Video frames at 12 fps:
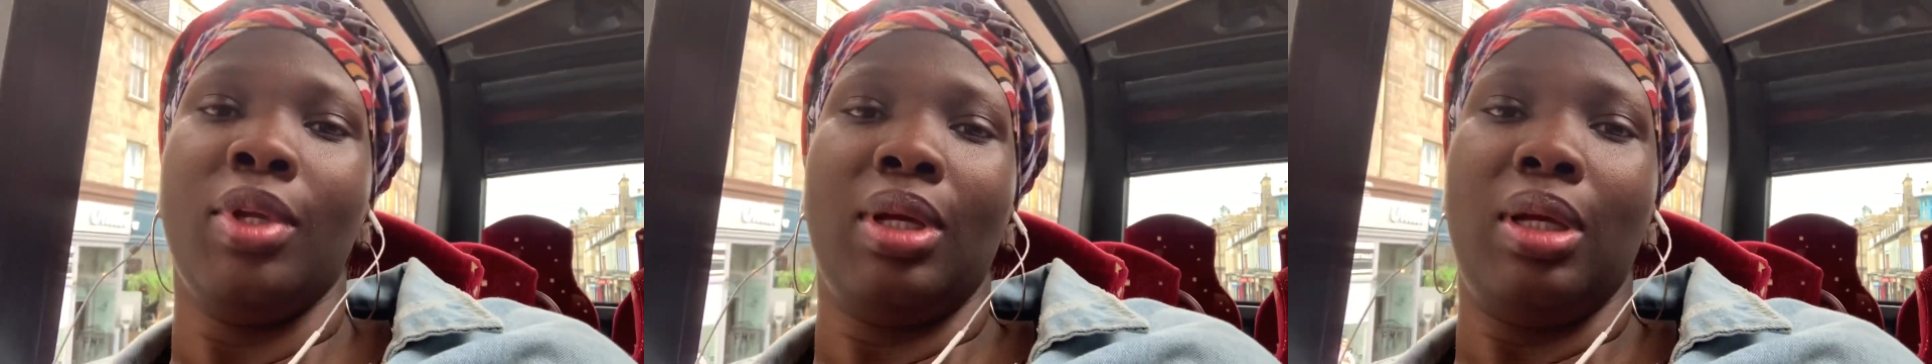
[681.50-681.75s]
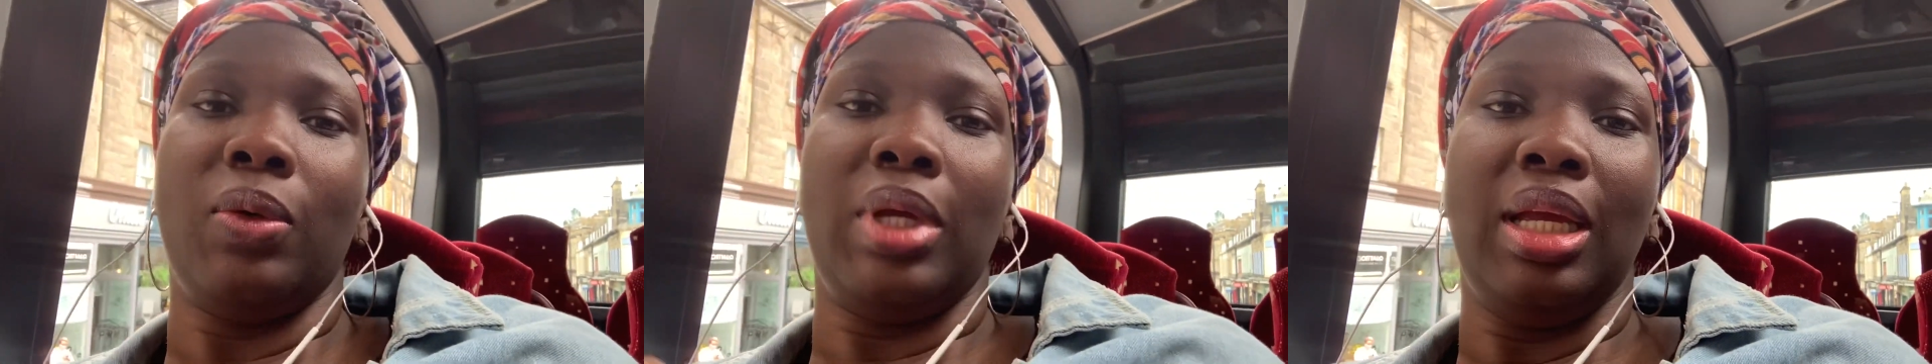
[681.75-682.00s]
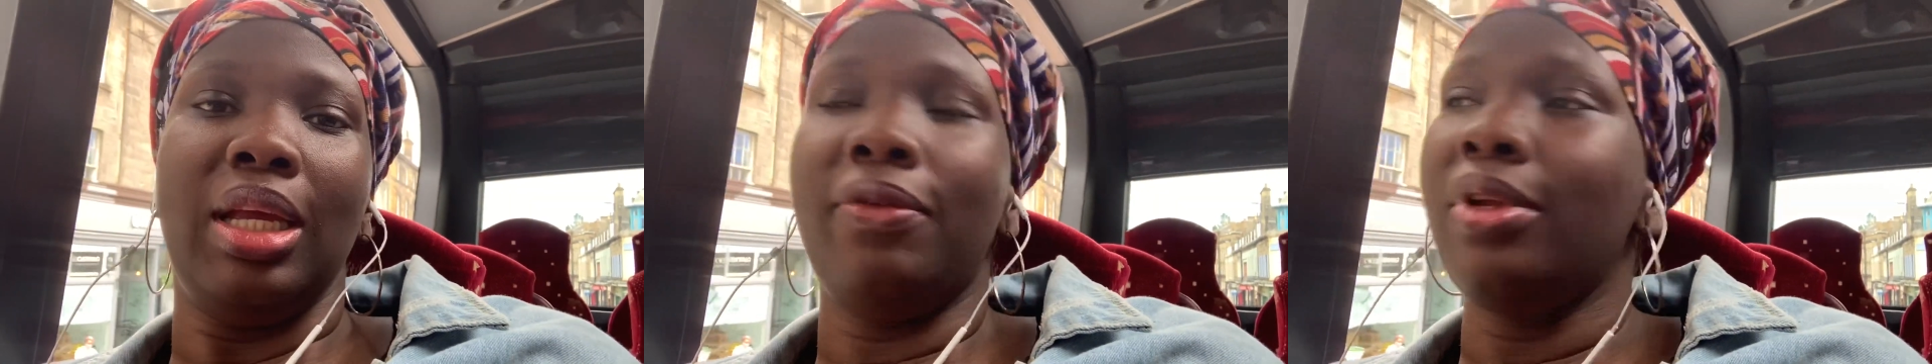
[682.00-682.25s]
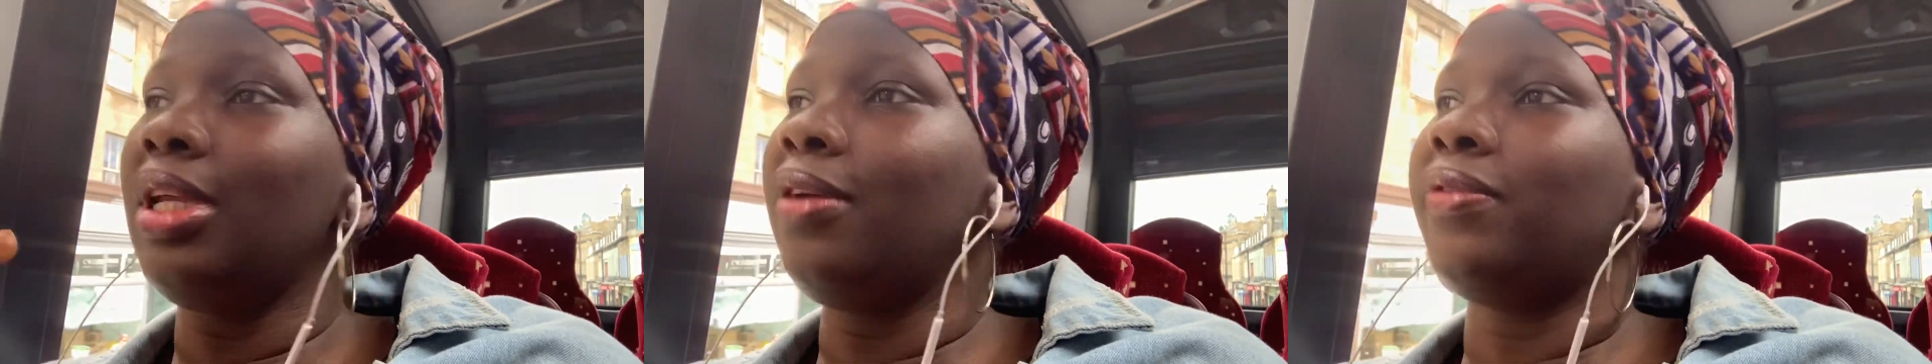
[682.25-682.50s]
Okay, even
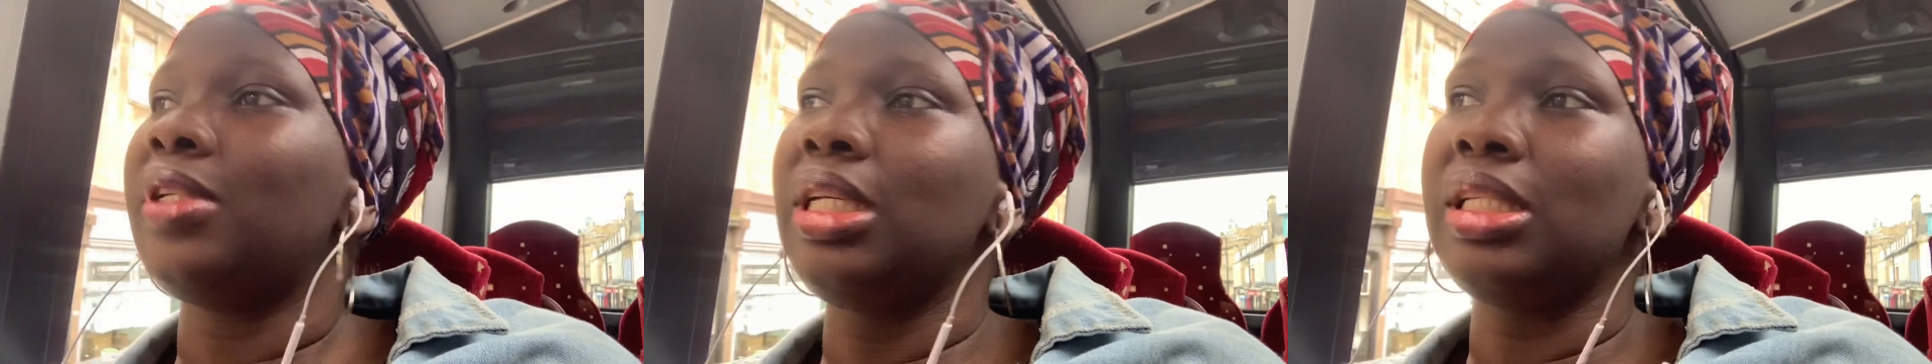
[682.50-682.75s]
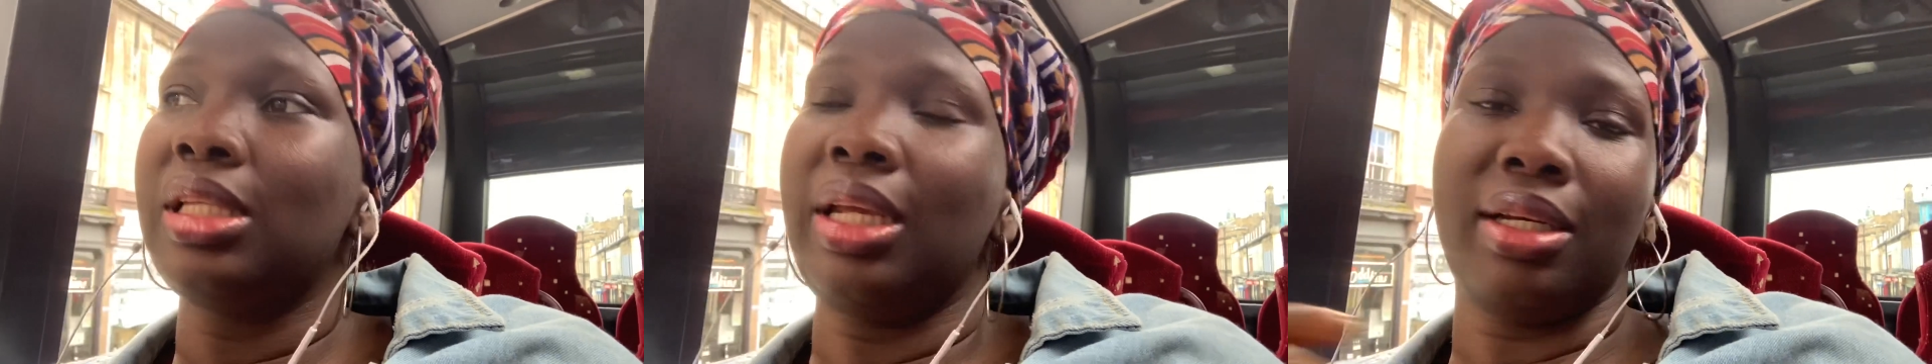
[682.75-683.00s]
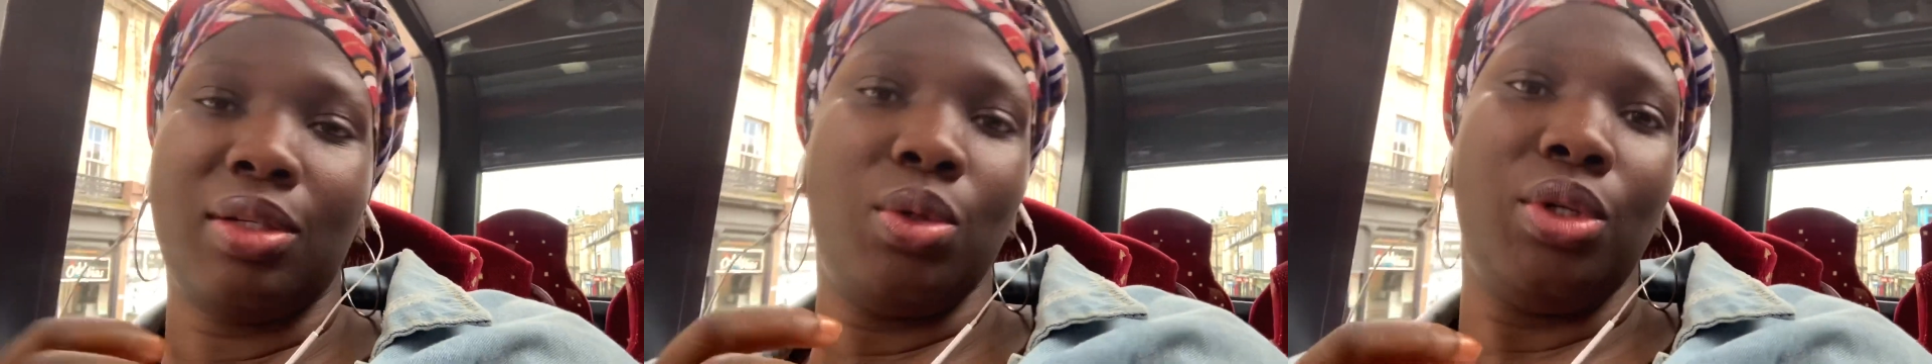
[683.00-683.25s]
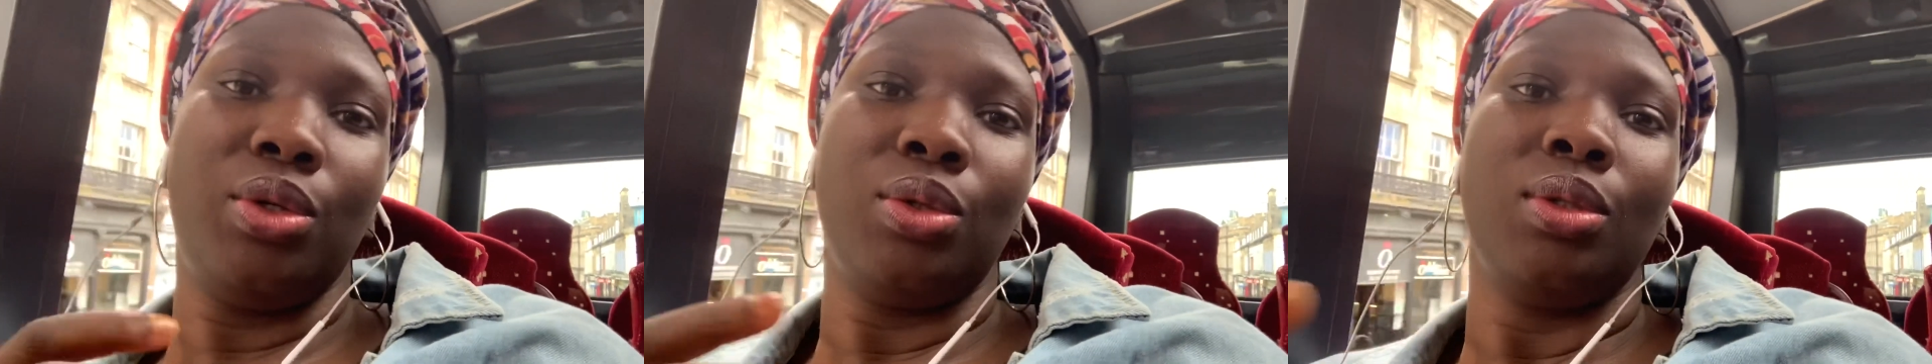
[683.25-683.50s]
if things get to you,